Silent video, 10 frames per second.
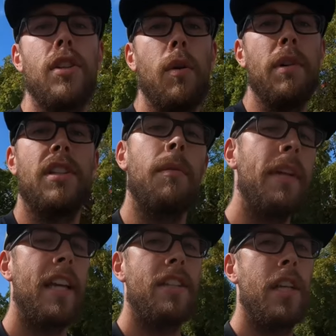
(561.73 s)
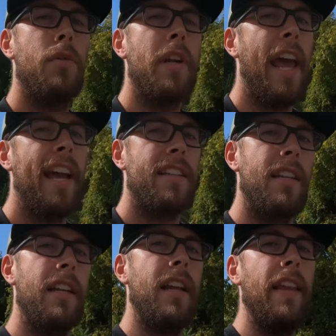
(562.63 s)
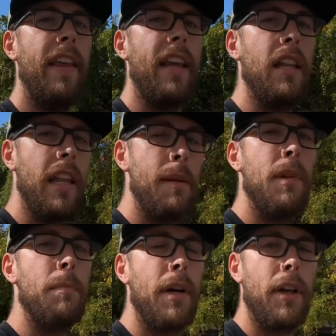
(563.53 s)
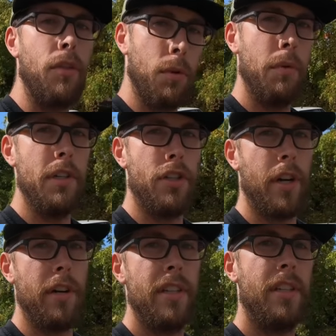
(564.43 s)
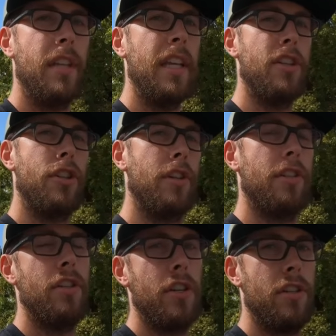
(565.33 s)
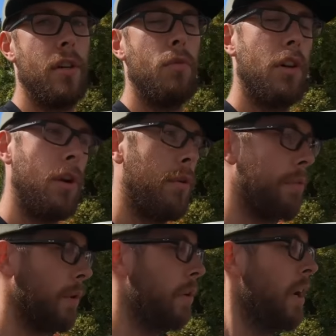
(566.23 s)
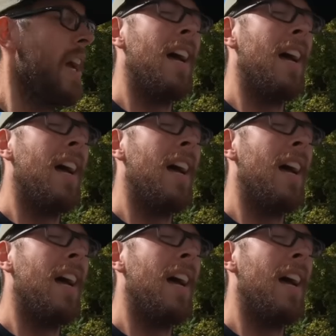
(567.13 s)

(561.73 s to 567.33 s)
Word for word: So when somebody gets into an accident and they claim their bike through insurance, the insurance adjuster will go through.